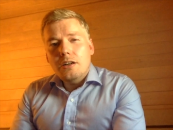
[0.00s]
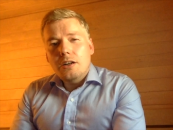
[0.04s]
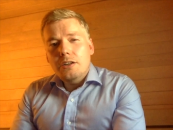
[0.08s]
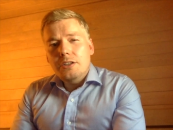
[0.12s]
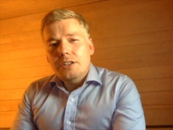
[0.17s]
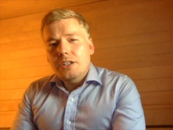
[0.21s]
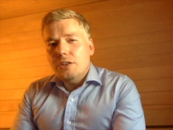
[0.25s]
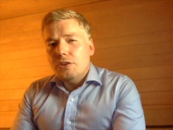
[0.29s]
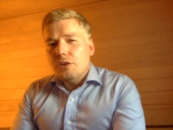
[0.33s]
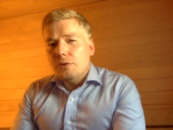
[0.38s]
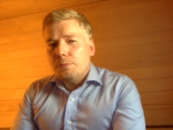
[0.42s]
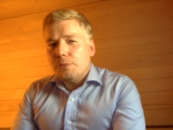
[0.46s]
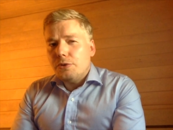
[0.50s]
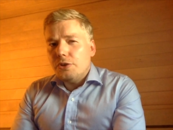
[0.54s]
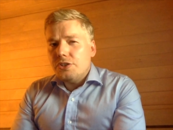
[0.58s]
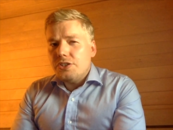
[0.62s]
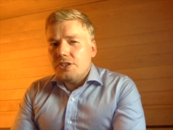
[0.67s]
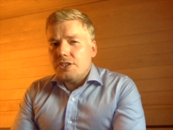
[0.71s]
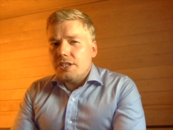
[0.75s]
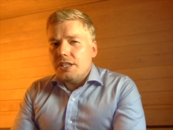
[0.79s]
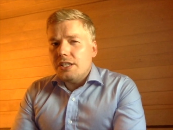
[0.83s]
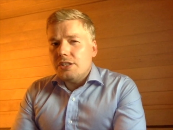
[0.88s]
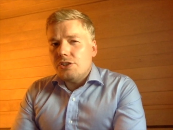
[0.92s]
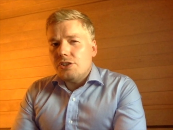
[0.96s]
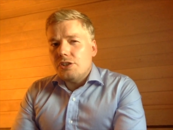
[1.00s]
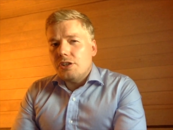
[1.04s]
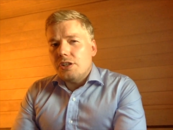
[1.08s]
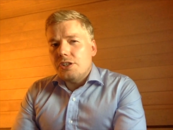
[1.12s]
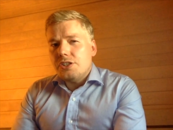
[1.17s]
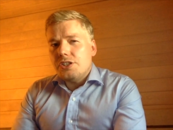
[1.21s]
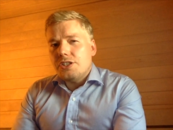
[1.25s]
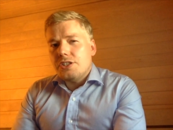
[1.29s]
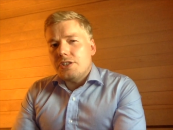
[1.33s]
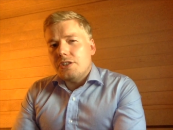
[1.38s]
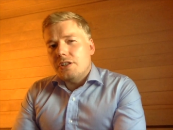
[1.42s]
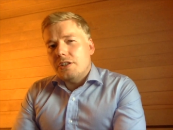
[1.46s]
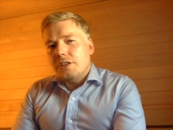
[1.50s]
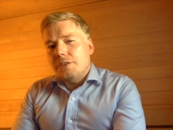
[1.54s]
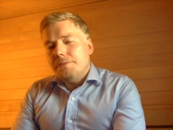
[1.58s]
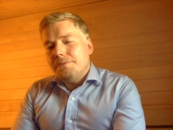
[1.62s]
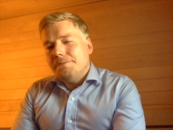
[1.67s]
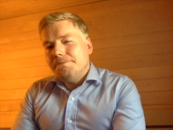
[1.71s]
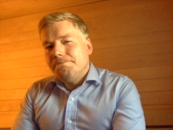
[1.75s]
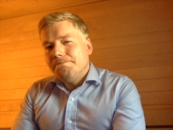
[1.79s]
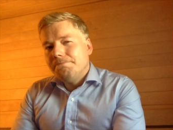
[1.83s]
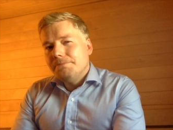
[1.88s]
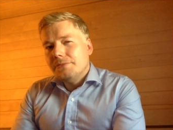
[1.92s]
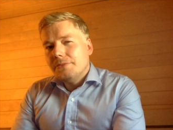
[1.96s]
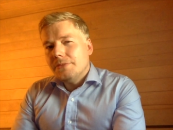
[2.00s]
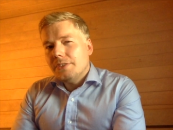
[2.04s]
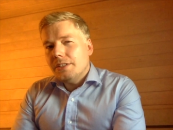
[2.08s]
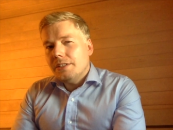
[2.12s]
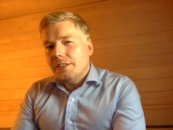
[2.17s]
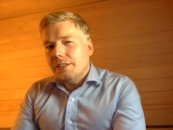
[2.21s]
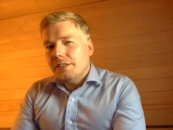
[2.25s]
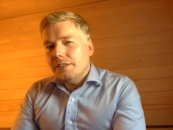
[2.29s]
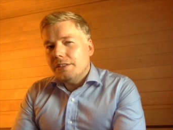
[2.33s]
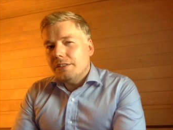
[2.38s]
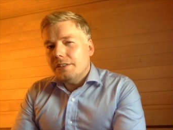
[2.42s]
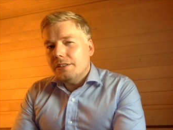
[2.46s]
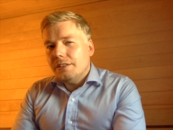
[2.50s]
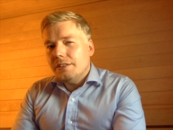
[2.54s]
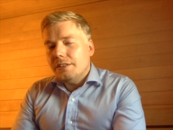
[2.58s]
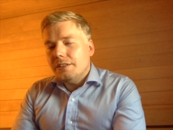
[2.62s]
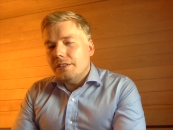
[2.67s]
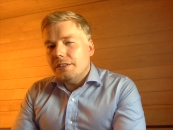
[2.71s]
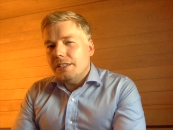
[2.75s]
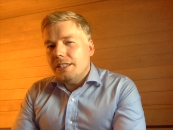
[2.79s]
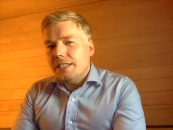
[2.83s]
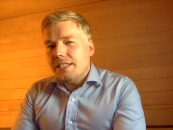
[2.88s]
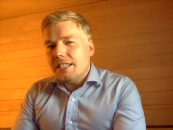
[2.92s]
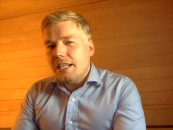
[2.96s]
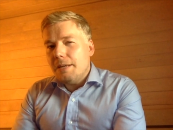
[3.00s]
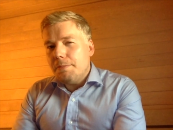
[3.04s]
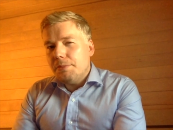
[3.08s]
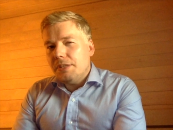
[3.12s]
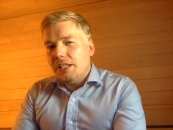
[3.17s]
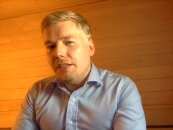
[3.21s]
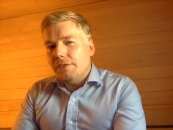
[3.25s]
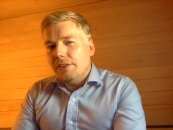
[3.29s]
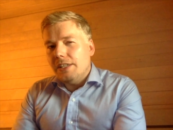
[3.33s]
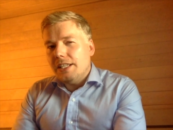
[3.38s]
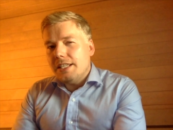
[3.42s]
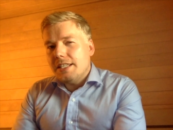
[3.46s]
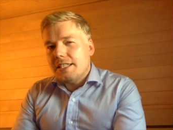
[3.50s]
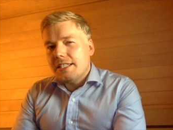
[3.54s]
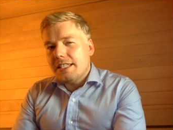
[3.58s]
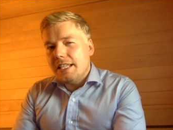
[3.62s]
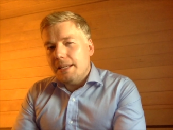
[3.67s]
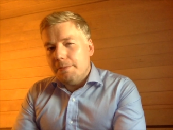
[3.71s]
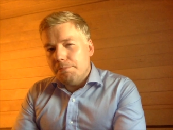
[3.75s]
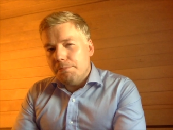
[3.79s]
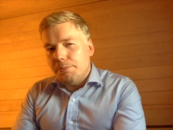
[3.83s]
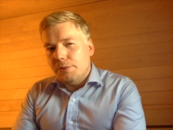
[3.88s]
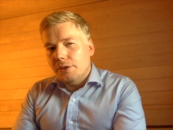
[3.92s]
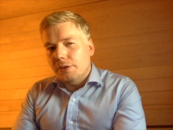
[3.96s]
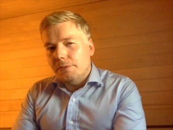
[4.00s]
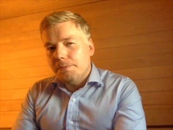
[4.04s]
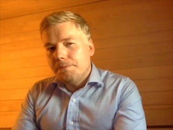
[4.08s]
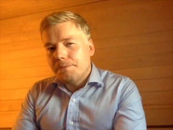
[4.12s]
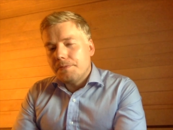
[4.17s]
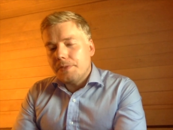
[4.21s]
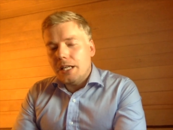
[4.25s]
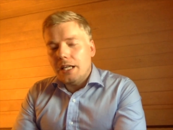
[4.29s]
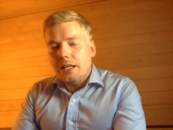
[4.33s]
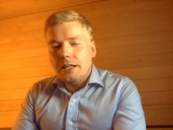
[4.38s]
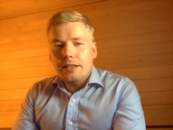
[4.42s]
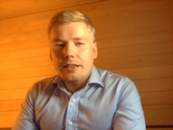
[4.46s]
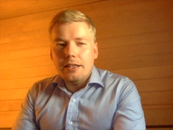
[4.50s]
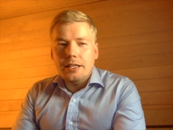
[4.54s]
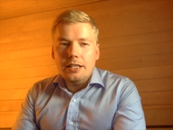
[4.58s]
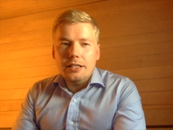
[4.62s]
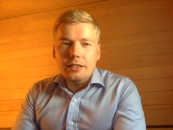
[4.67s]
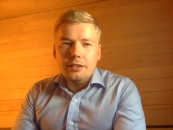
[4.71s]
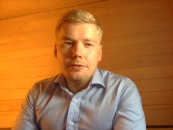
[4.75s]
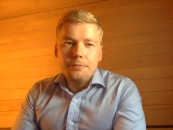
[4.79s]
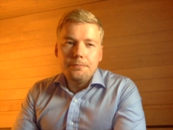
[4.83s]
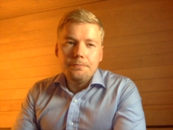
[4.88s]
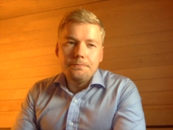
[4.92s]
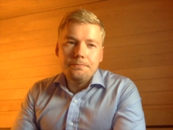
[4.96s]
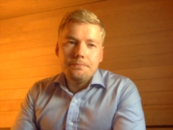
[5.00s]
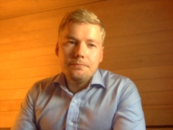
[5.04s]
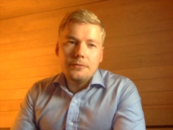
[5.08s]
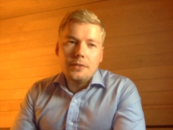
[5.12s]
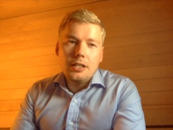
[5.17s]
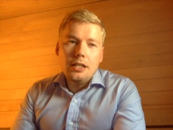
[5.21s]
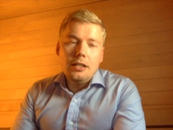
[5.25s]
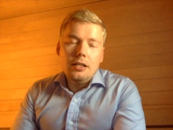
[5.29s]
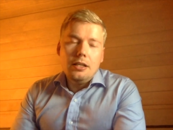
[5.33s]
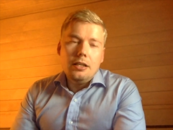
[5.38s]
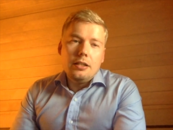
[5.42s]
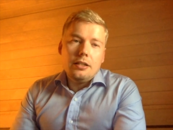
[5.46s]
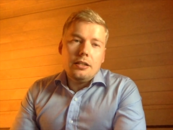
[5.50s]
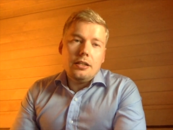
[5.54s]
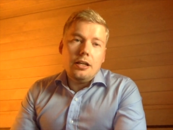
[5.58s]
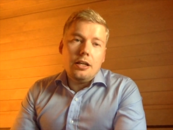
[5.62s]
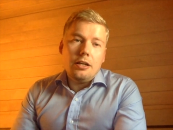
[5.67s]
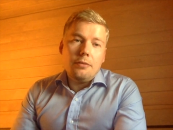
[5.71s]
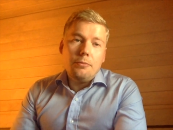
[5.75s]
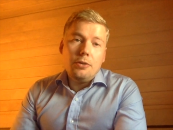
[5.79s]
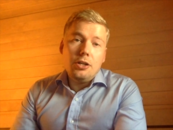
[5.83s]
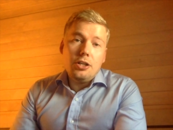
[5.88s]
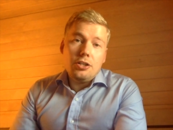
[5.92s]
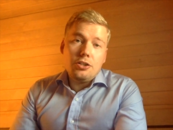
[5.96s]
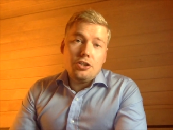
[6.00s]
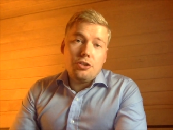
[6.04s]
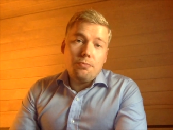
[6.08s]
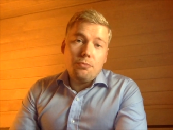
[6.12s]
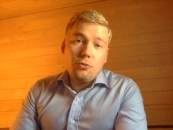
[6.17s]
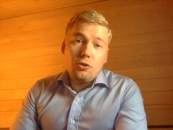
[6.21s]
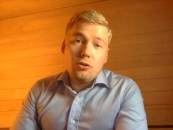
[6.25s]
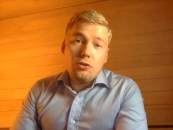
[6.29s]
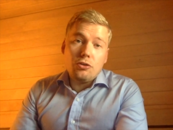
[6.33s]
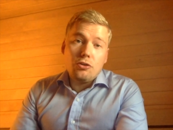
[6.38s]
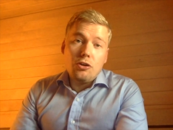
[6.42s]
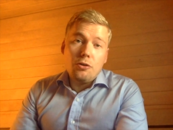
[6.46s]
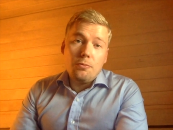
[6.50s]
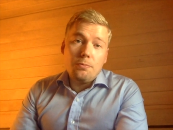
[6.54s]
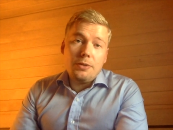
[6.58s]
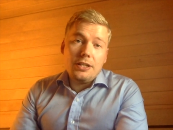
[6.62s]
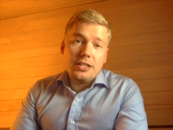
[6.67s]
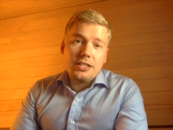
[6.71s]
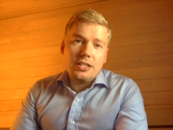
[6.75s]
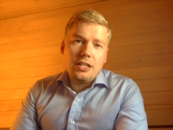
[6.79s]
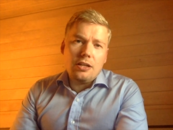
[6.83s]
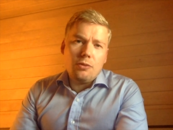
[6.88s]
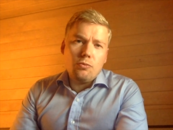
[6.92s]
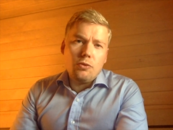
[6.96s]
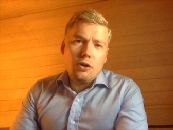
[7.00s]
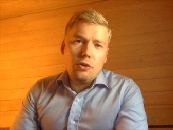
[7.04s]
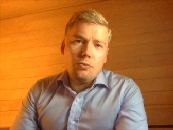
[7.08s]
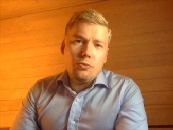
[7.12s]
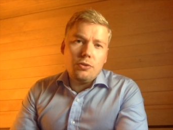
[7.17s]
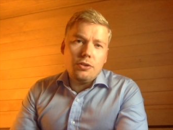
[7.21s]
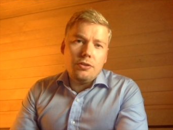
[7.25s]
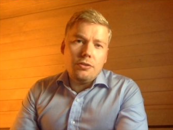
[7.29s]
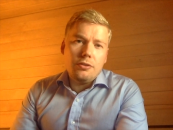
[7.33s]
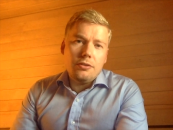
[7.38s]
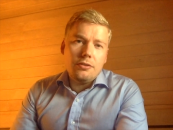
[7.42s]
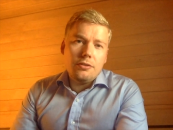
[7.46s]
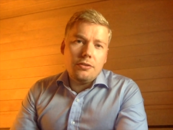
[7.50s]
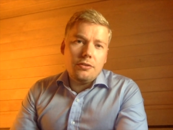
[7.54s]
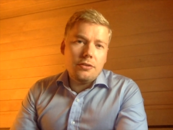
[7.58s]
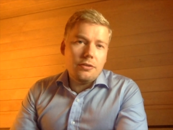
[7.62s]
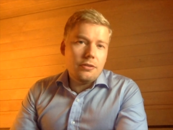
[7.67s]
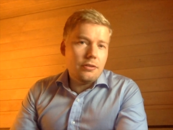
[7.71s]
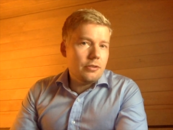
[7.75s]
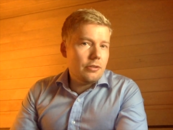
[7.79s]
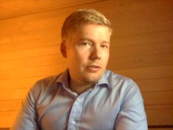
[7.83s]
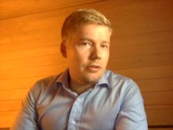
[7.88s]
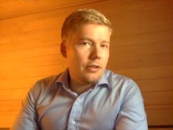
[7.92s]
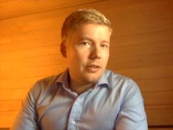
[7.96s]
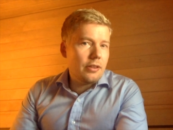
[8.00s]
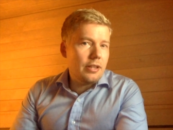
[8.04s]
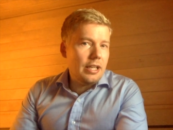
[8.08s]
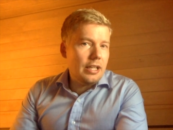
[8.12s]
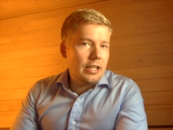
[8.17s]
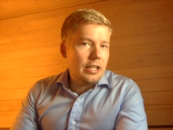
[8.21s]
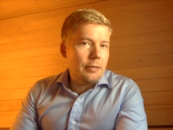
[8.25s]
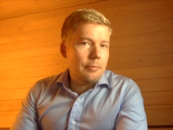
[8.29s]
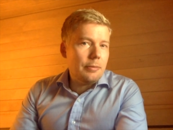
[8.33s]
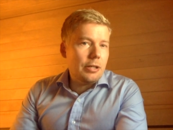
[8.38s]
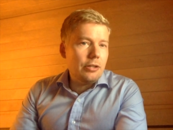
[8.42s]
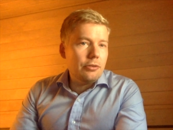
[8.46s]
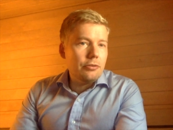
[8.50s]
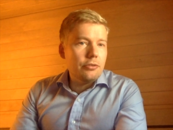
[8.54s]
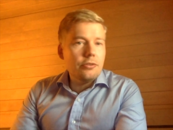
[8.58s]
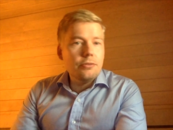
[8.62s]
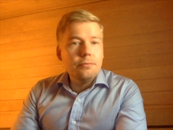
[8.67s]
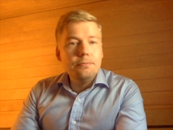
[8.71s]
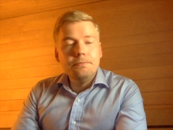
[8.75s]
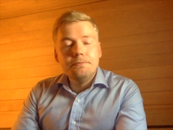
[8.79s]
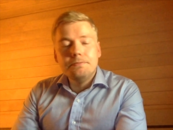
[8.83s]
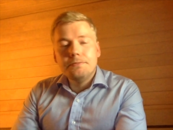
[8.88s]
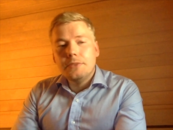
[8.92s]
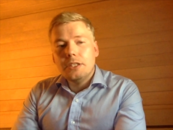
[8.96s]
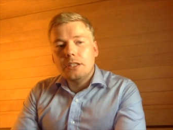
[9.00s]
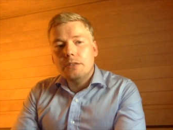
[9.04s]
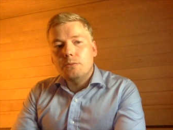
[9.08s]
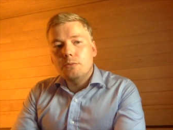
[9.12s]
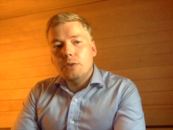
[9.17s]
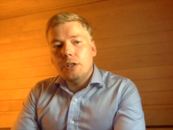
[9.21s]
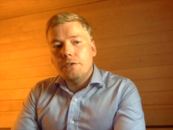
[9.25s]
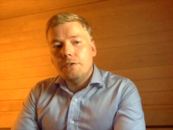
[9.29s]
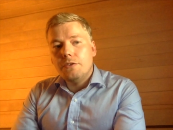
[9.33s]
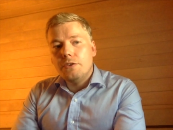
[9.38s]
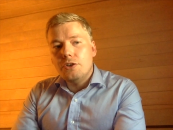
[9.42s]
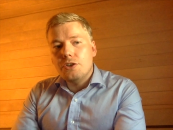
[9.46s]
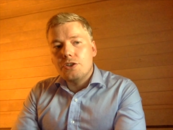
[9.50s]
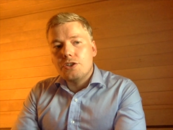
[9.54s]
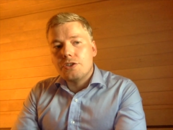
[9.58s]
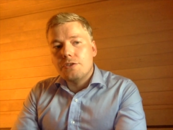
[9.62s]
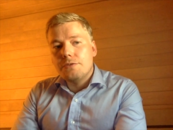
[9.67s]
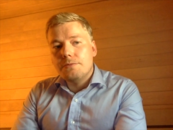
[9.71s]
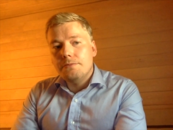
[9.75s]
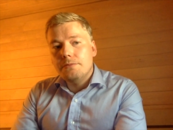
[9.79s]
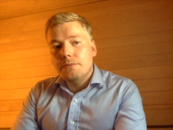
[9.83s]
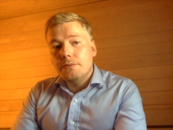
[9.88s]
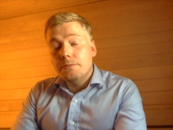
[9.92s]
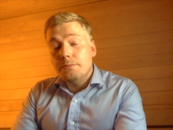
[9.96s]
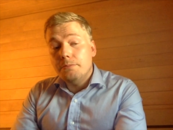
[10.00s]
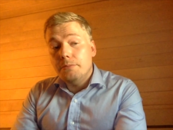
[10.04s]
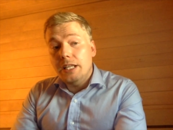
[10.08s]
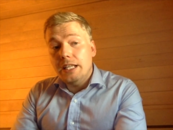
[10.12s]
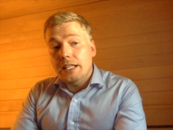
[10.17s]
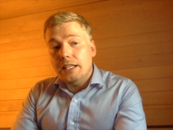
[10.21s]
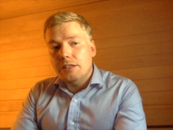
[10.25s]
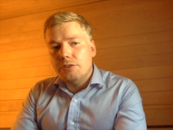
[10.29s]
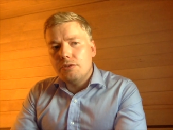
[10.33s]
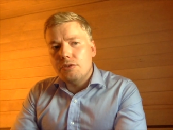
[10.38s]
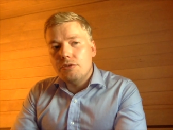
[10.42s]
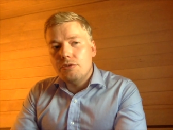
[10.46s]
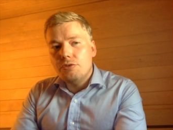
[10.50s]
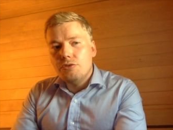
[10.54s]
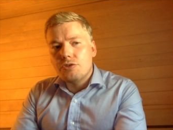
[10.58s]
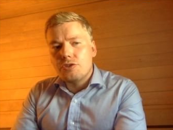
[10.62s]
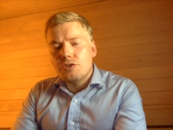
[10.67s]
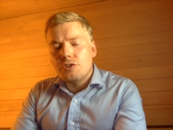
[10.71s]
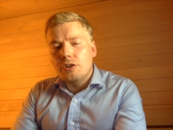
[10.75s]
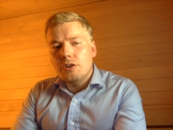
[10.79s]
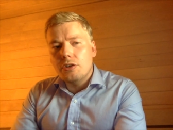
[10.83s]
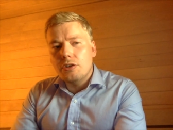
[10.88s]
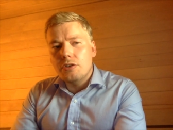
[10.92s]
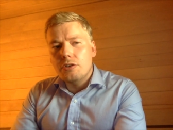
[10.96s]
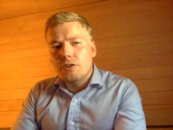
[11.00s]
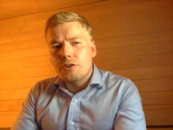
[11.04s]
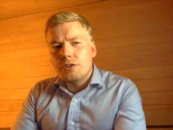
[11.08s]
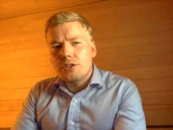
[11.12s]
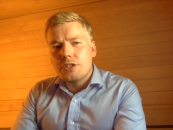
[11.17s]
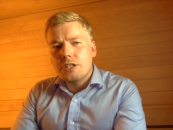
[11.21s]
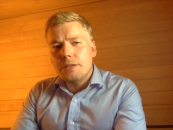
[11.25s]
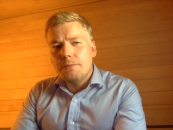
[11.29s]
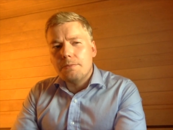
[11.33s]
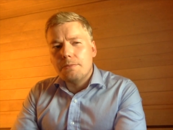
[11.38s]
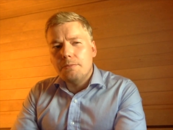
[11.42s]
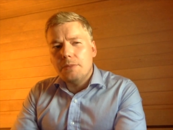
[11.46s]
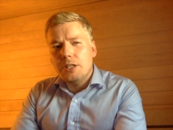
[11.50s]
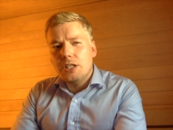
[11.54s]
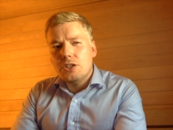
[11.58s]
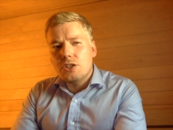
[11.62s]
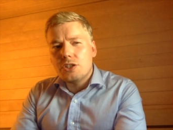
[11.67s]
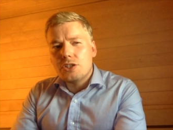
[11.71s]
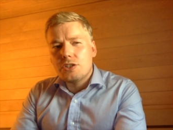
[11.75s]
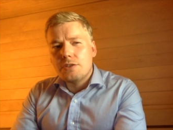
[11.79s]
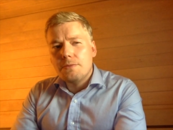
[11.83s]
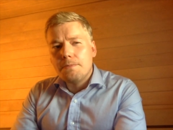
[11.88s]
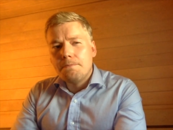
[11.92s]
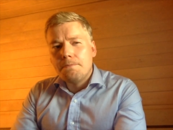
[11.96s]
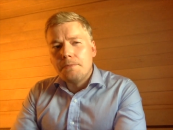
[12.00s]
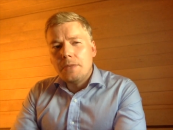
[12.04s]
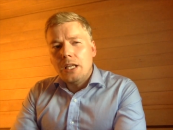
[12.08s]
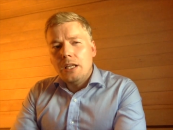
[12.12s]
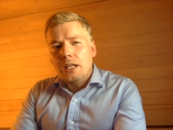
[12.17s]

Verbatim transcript: Article processing charges are deceptively simple, I think. They are much more complex than one would think about when first being introduced to the concept because